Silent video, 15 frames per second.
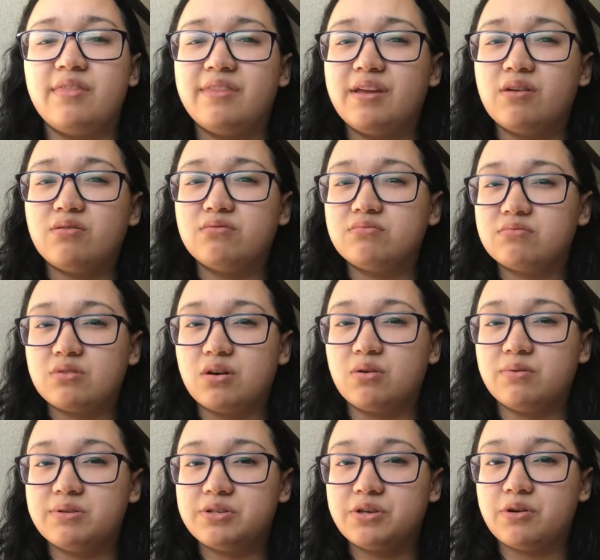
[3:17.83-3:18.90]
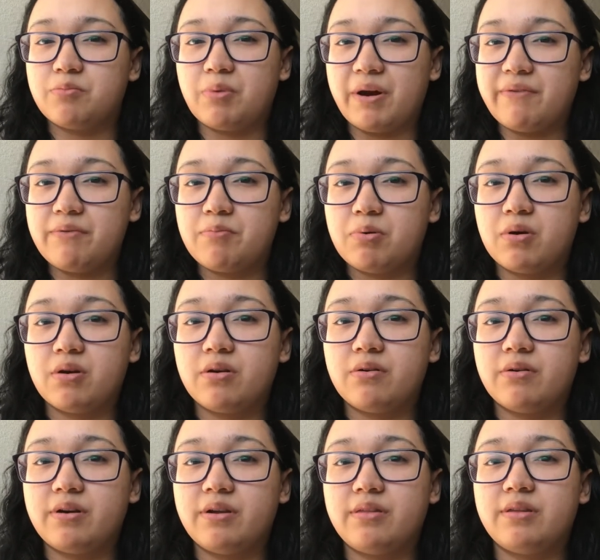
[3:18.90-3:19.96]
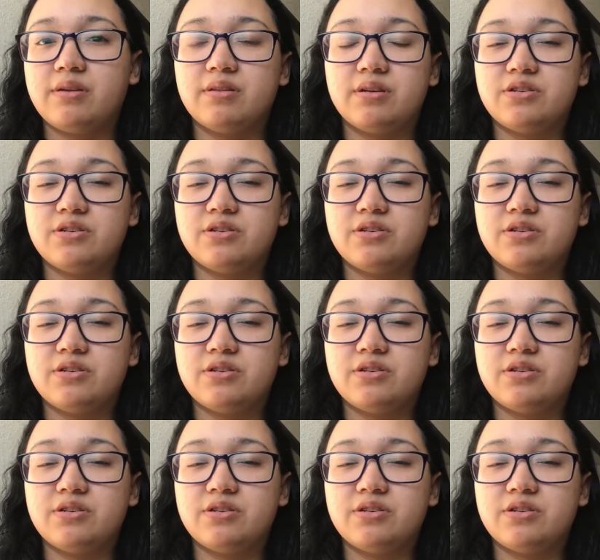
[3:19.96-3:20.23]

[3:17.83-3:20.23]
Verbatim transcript: They don't go into your private part or anything.